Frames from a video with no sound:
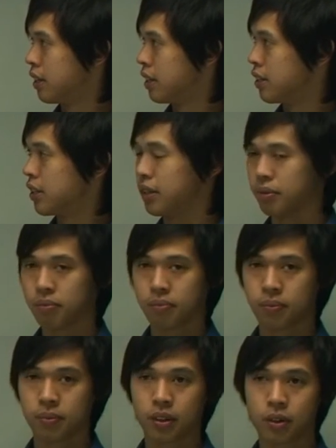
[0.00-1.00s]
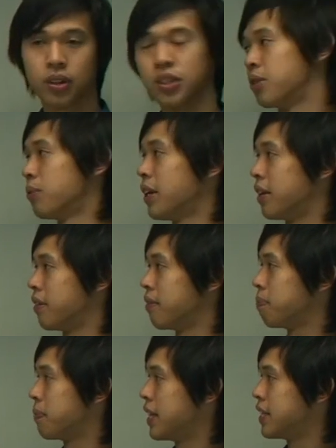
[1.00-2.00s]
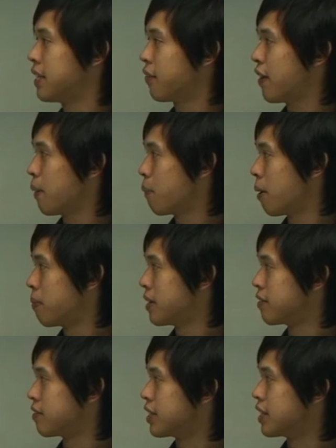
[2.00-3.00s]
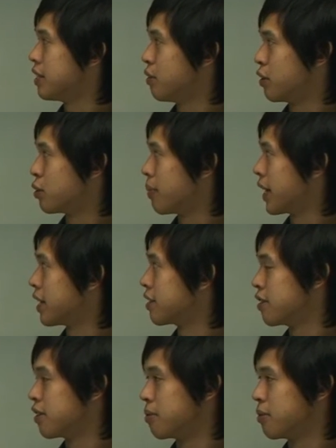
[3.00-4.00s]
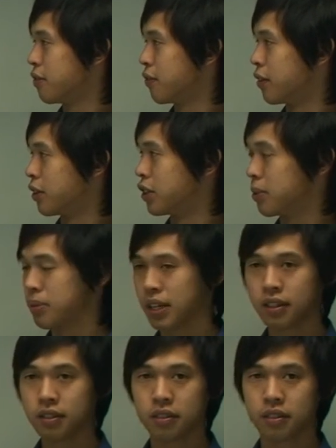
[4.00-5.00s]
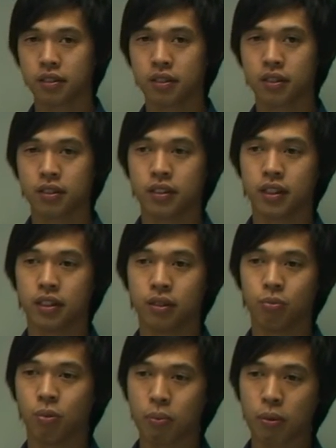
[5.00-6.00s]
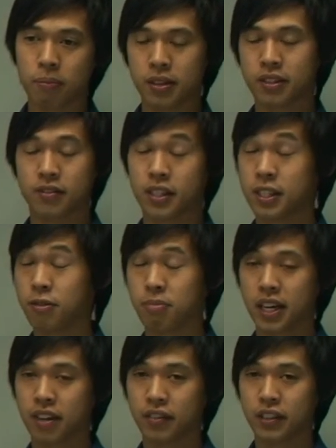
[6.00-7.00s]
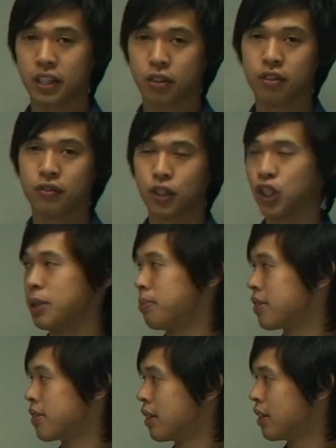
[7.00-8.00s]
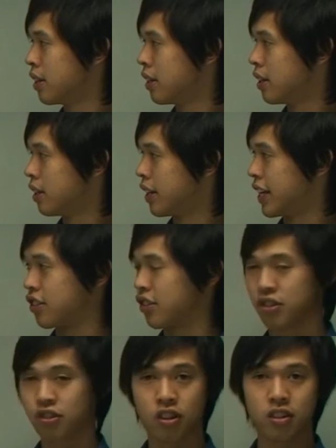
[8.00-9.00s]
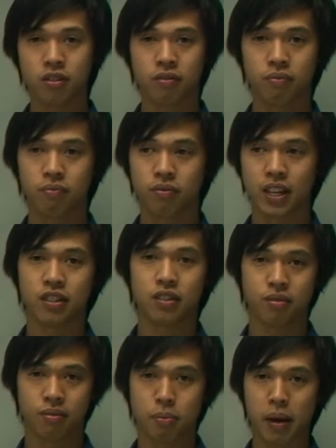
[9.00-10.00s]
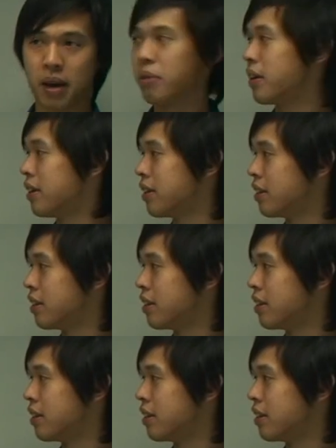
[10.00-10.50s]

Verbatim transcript: So, question 1. Identify properties of steel which make it suitable for ship's hulls. So what properties of steel make it very good for ships? It's strong, that's the main one.